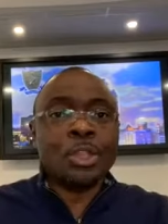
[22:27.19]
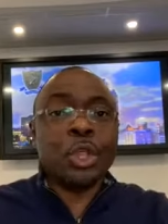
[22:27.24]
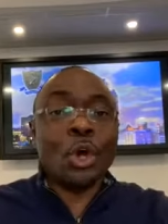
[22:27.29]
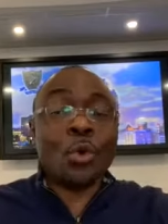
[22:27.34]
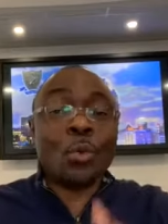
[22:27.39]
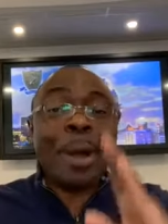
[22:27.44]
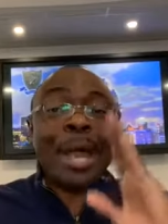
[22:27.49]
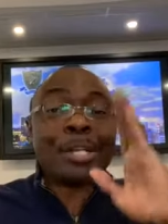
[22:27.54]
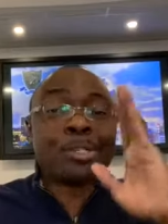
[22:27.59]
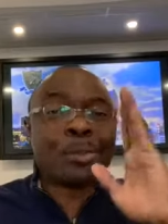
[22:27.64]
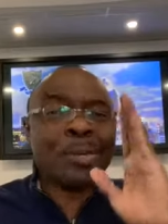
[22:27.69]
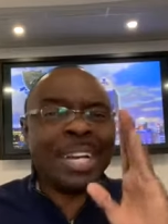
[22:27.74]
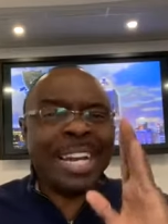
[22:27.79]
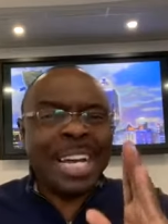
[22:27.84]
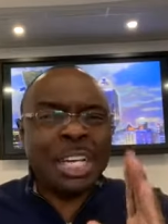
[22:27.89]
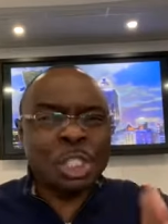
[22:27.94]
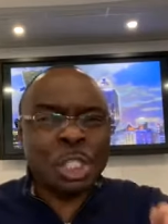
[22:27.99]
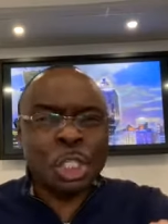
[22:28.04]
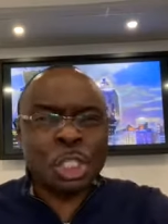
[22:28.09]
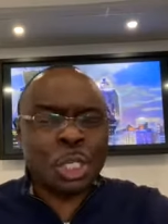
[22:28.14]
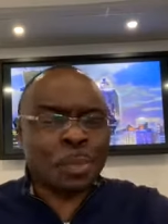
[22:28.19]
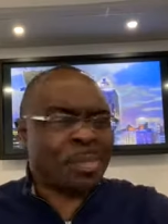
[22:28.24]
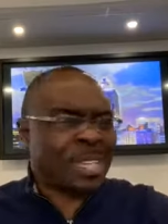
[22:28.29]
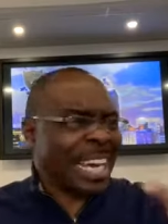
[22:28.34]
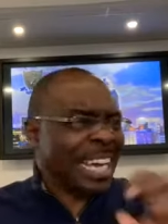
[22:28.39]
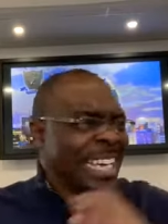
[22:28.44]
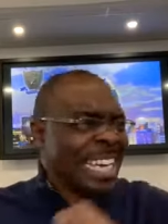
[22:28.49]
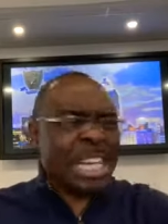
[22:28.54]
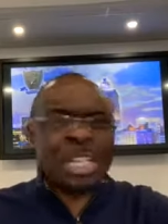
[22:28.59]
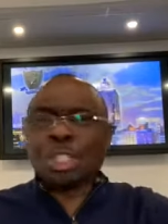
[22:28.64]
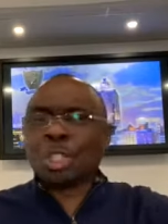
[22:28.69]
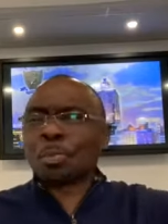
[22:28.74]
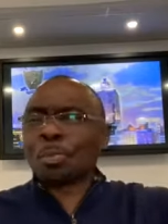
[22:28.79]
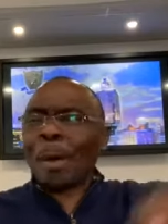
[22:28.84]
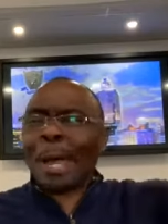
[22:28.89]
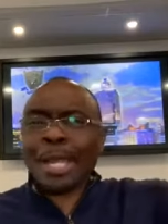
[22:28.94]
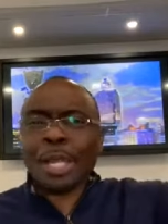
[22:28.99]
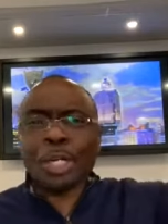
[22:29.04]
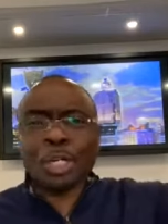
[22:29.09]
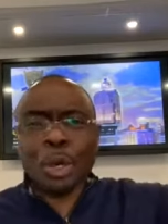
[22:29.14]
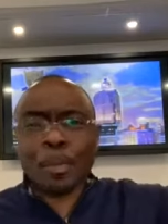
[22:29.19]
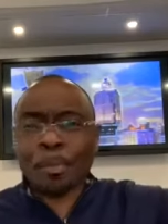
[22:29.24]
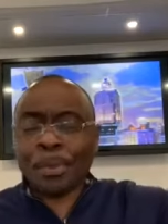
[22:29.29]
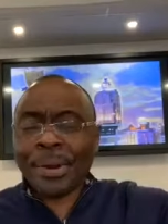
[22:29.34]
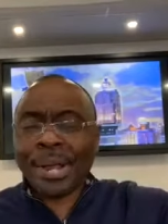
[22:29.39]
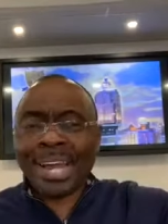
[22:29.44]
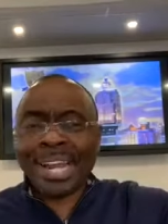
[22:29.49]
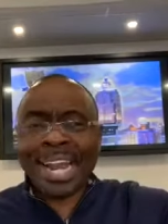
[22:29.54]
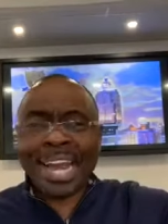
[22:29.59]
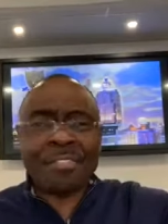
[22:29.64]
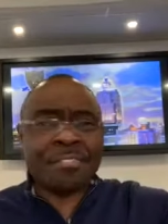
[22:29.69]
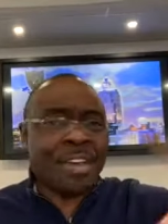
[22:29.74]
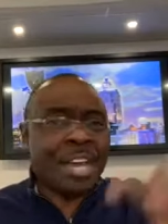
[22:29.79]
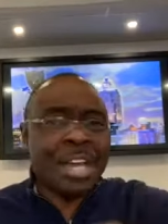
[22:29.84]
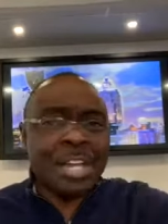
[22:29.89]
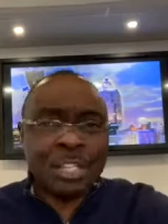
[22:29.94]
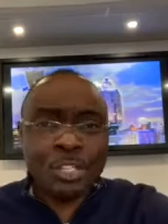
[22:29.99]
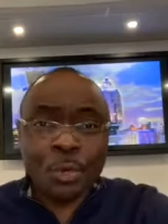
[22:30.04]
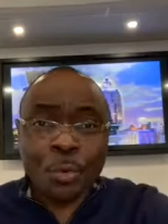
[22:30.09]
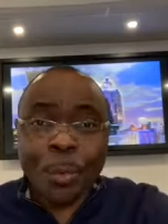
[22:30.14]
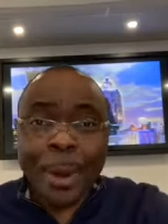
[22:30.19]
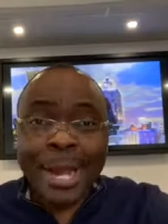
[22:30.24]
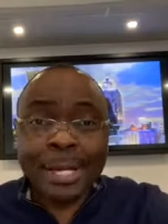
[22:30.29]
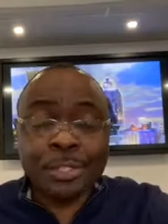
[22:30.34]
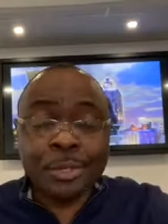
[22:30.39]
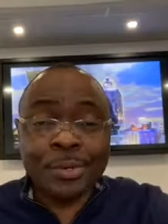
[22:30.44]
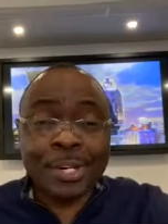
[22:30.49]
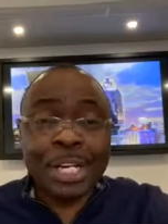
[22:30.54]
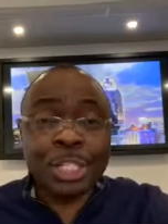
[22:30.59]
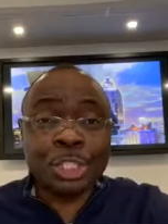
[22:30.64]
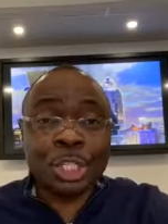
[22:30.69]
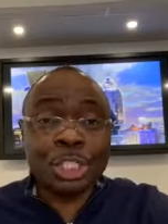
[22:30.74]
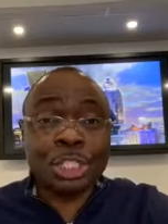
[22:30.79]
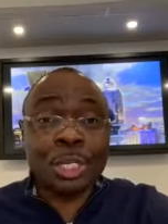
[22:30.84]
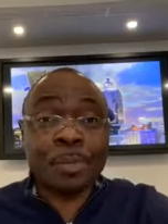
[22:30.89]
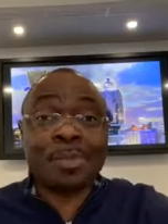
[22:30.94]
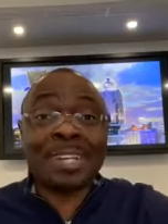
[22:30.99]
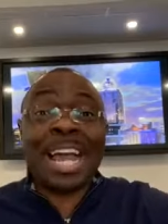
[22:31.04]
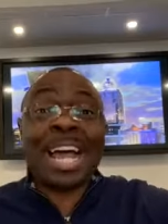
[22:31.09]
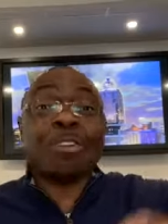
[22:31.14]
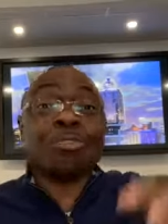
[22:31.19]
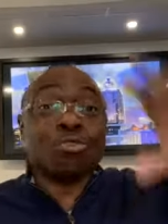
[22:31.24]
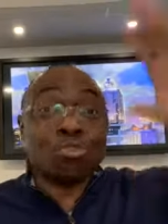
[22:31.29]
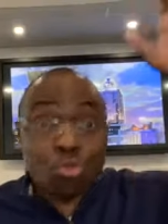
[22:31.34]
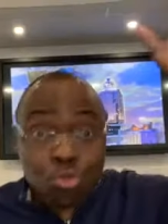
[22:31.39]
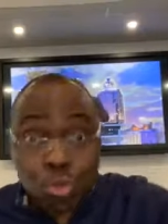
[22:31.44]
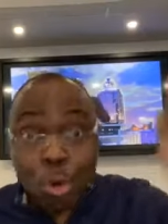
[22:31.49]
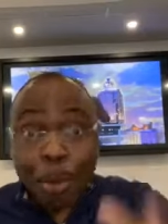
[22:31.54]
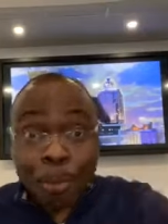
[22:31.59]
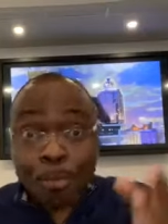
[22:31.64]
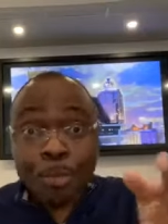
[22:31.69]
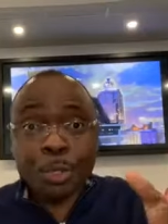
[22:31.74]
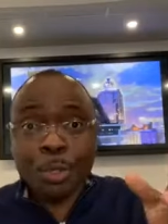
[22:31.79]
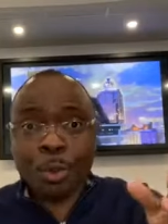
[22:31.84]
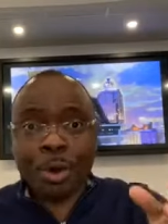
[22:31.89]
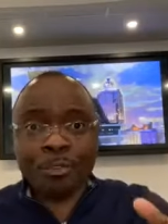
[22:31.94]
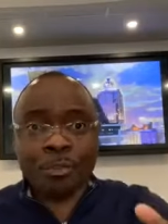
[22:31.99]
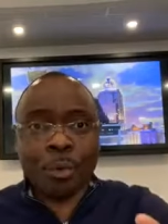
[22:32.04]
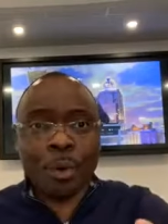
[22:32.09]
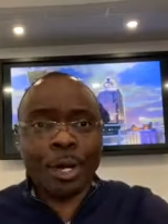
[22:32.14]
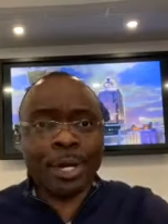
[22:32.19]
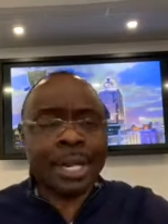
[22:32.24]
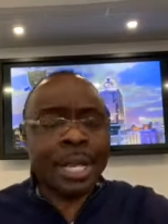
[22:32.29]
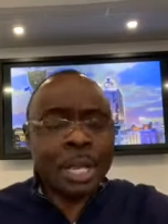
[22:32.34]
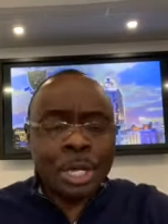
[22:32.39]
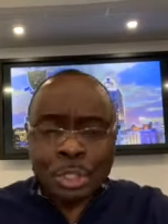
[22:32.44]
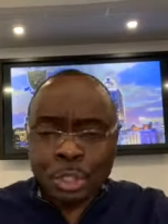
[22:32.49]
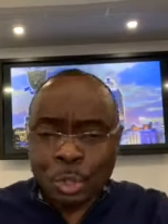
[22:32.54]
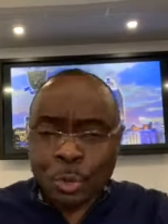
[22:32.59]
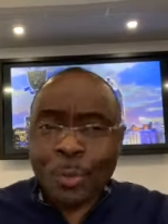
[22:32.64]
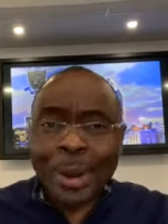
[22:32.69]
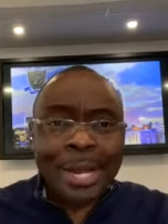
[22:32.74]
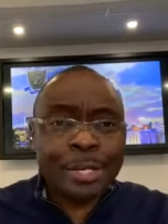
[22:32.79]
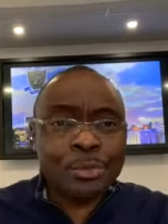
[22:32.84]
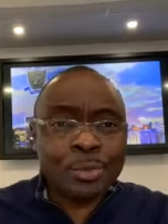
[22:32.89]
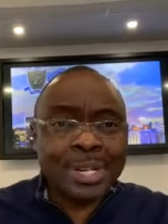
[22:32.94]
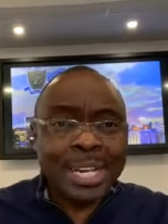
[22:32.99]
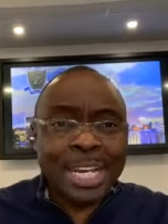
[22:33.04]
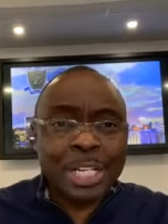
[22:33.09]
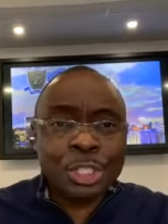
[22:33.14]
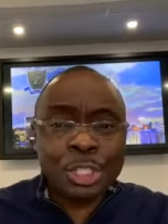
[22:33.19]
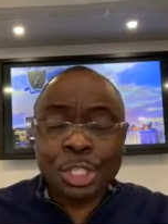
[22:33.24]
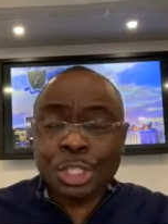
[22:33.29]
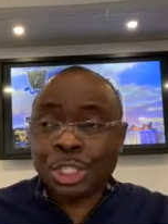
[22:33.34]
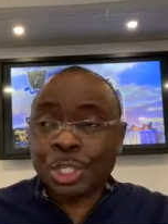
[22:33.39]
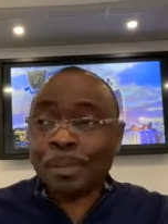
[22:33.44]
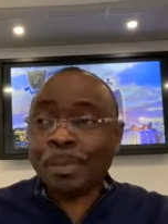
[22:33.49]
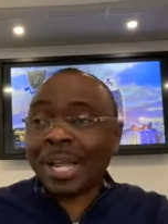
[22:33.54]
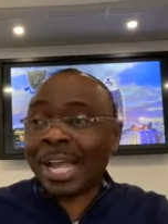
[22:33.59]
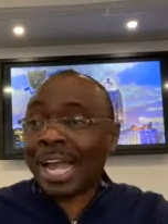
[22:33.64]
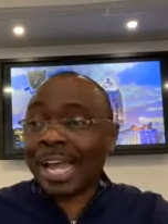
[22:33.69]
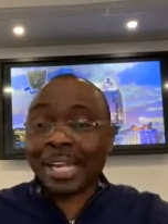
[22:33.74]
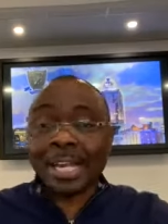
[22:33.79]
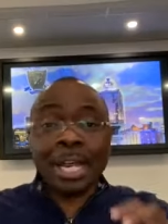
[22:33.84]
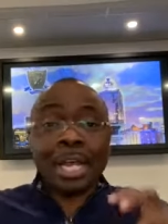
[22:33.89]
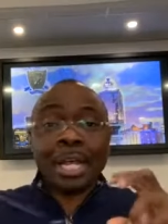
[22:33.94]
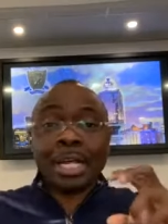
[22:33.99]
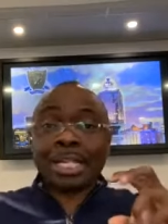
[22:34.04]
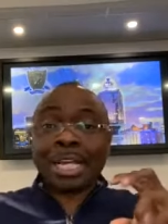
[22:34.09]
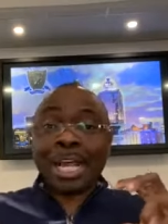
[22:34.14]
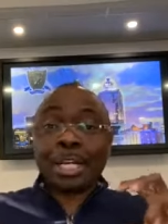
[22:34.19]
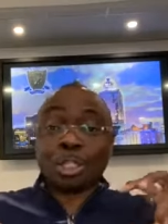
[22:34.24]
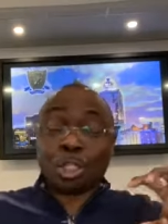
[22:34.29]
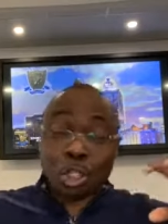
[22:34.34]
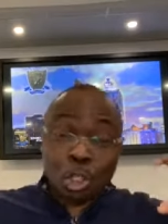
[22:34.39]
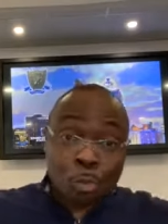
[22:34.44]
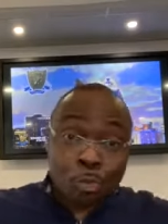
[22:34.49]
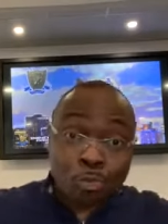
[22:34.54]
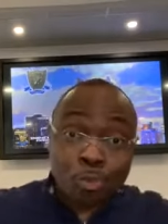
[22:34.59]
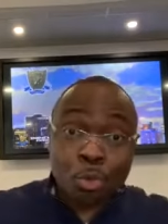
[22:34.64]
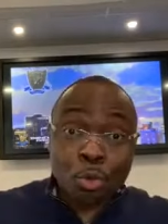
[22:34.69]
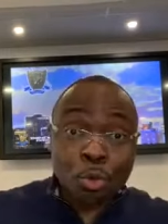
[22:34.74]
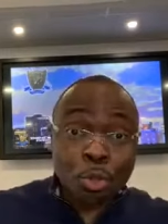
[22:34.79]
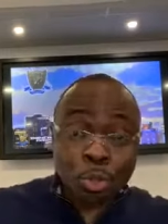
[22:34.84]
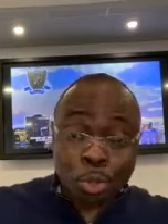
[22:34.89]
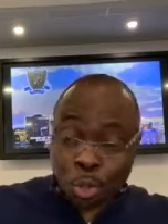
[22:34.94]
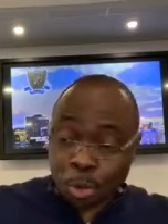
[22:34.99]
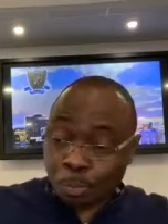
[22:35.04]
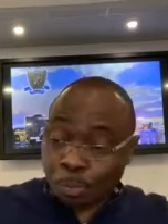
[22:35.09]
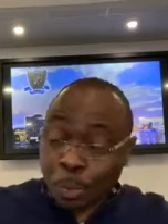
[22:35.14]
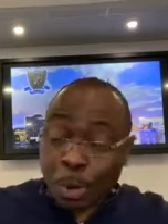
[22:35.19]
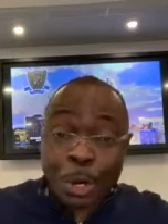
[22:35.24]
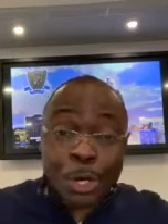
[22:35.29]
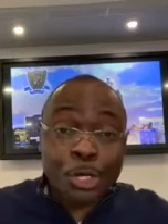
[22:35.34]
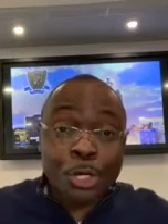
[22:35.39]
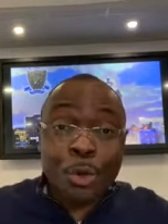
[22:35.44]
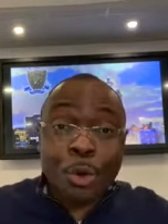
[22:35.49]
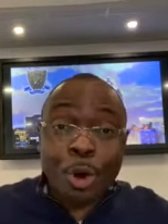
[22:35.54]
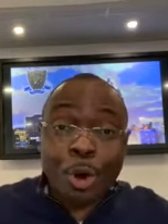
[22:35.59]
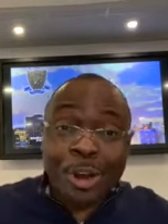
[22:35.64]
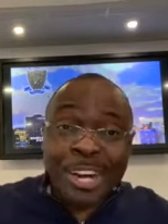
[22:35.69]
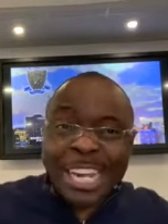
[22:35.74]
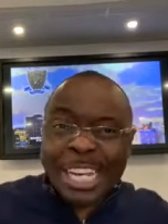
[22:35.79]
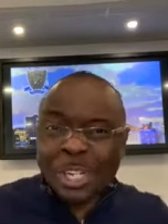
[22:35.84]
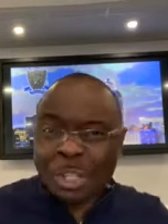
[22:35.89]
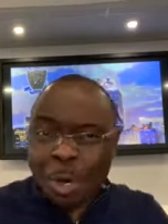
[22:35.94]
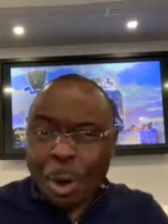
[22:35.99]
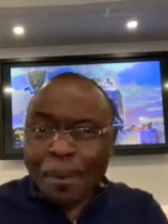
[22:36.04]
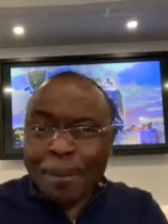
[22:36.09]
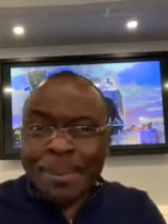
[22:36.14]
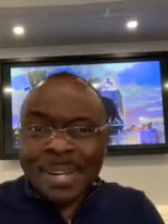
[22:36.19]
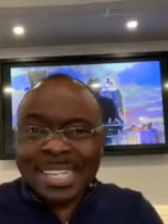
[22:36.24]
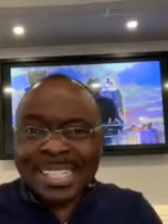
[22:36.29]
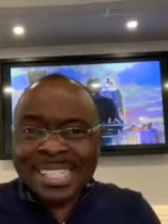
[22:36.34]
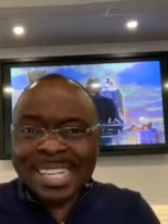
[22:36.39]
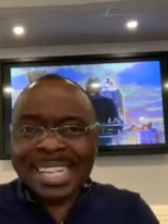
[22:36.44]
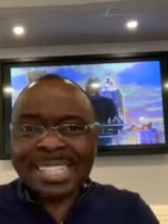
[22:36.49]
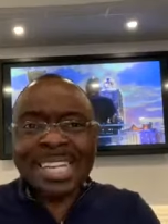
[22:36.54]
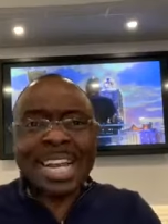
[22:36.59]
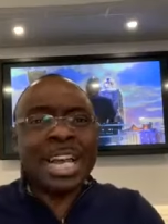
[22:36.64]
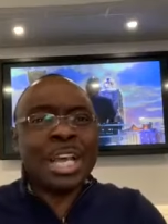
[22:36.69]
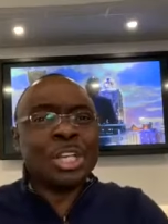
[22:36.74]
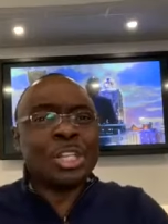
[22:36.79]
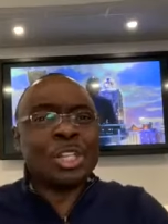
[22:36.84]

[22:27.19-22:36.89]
The right relationships can inspire your prayer life. The right relationship can rob you of one. The right relationship can can spru- spur you on in your business.